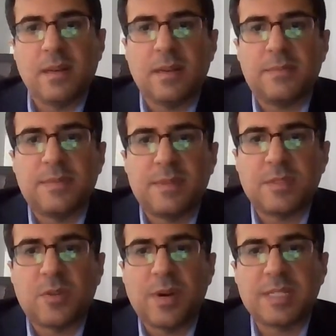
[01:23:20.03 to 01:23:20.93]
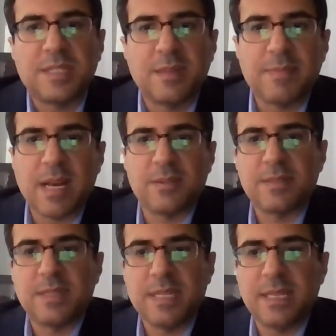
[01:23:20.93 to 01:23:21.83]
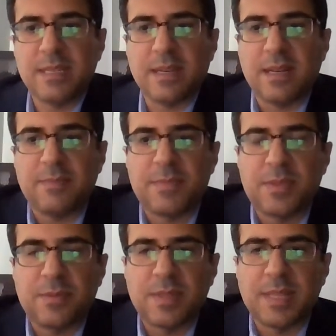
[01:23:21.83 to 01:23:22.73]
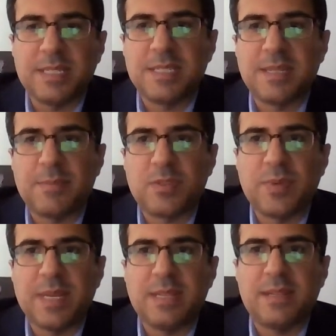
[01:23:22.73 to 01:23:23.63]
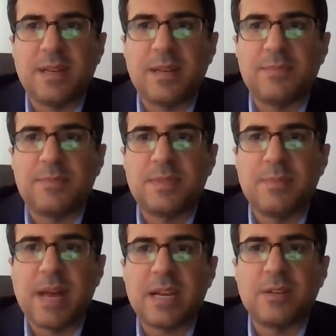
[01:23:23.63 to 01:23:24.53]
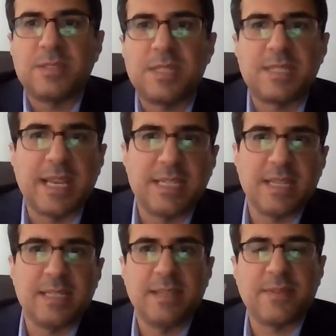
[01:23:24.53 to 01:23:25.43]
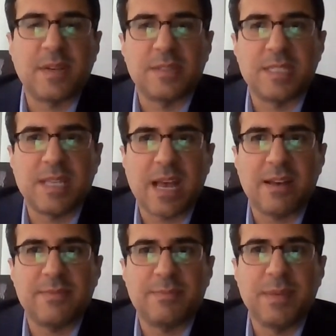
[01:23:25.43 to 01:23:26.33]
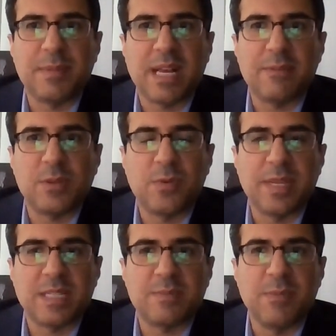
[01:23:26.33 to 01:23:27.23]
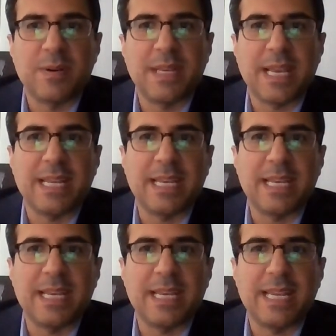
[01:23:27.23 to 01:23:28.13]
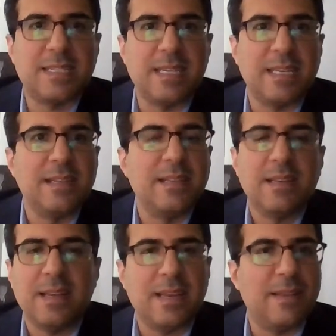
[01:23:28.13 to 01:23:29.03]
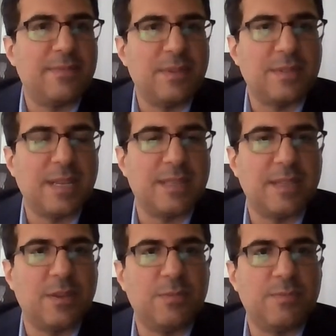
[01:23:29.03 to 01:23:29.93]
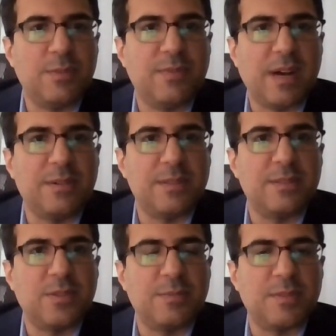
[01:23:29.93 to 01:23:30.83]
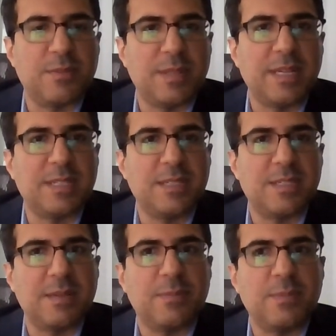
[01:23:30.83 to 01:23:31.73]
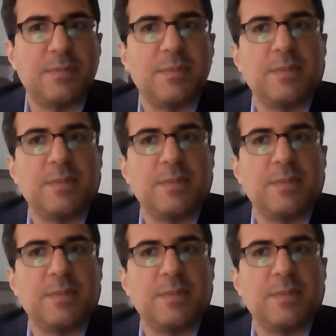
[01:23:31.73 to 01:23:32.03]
Uh, there's a question about the uh, the relationship between uh, tobacco cessation and difficulties have people have with quitting smoking and ADHD, and if there's anything you you found in terms of relationship.